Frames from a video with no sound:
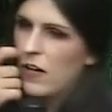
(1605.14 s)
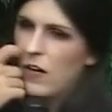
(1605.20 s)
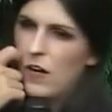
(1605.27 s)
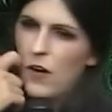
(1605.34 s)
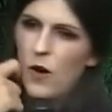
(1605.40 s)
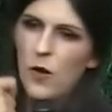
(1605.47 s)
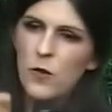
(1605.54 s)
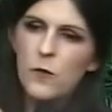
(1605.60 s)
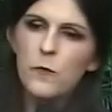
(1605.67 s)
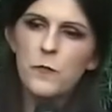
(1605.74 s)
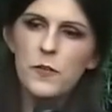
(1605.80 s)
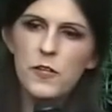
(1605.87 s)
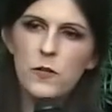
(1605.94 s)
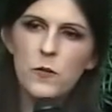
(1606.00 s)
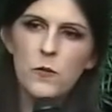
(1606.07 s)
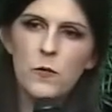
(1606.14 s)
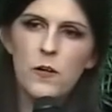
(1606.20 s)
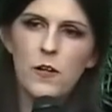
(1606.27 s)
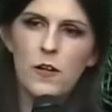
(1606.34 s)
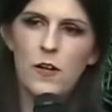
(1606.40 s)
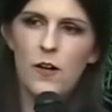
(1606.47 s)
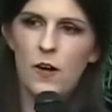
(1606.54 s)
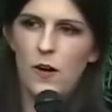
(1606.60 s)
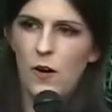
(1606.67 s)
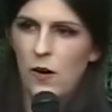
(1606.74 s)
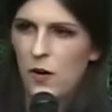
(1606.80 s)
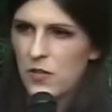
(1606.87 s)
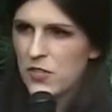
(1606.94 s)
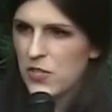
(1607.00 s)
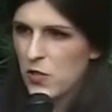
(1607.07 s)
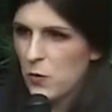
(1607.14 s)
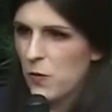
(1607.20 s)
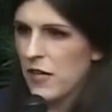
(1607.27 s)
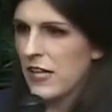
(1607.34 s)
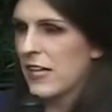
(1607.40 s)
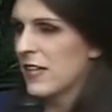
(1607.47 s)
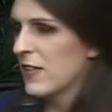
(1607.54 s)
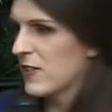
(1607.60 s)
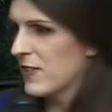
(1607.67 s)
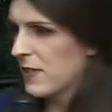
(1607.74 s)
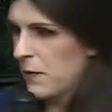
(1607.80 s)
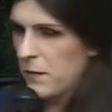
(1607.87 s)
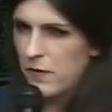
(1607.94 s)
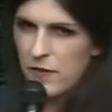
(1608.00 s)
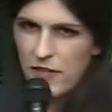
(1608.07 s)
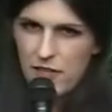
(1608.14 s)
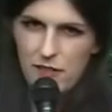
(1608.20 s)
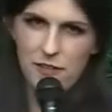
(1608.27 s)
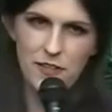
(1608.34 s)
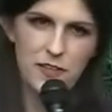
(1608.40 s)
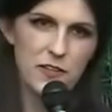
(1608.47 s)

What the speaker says: all of you are doing something